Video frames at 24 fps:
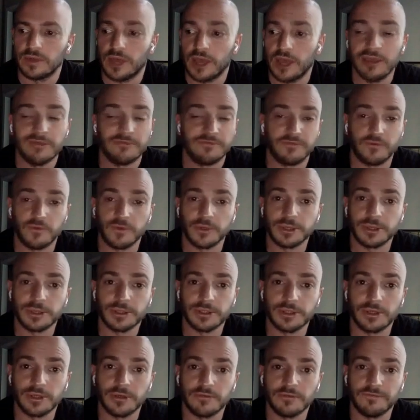I
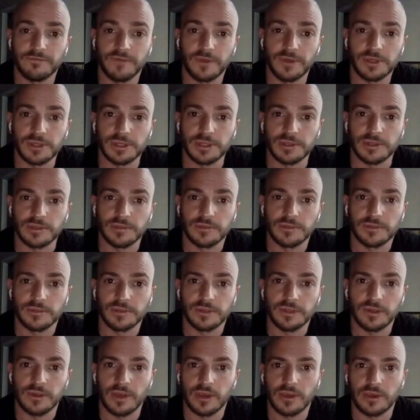unfortunately couldn't function.
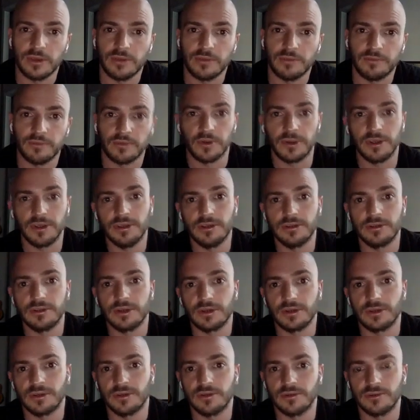You know, I couldn't breathe.
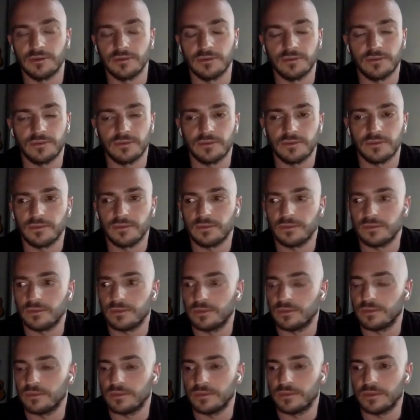I couldn't
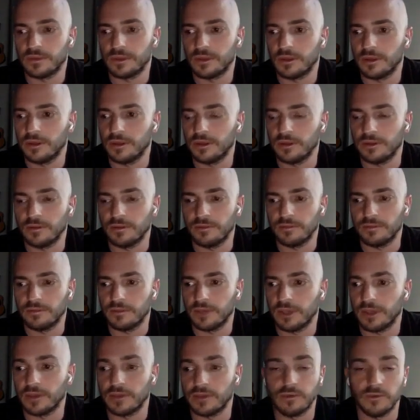
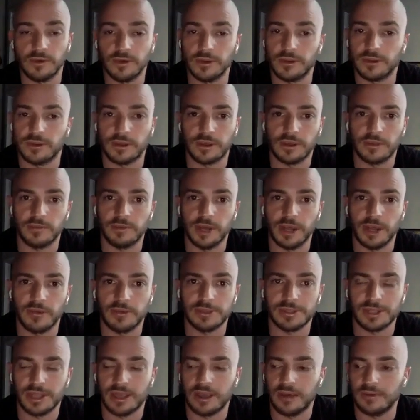I couldn't do anything. I mean, I
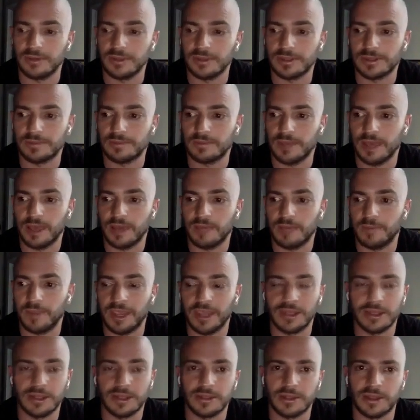was
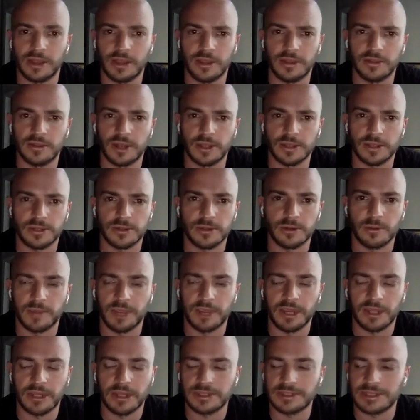having nocturnal
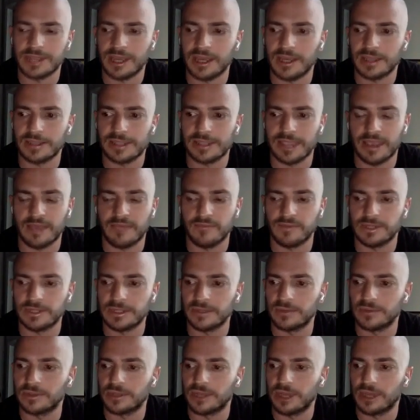panic attacks every
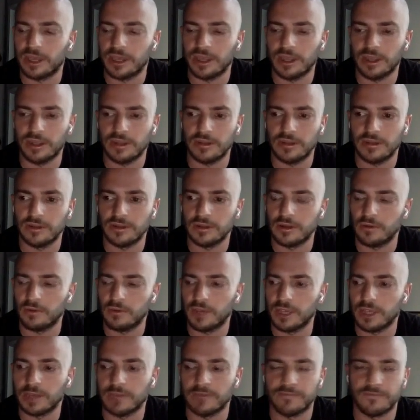single night. You know,
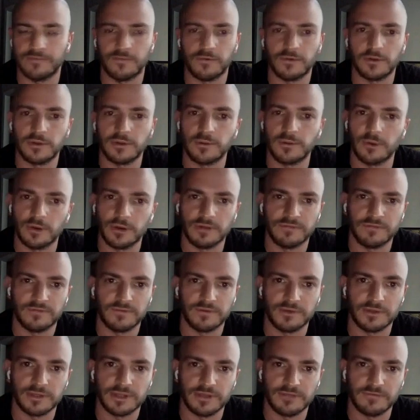wake up 4 a.m,
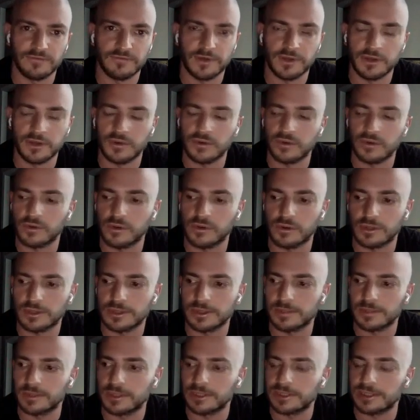feeling like Freddy Krueger or
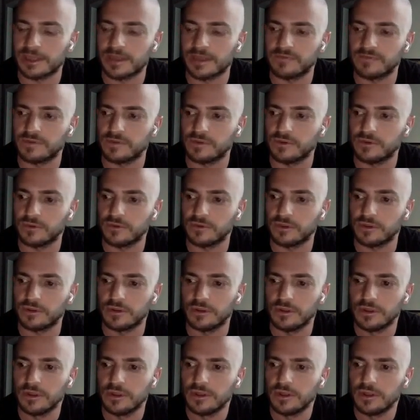somebody's after you, and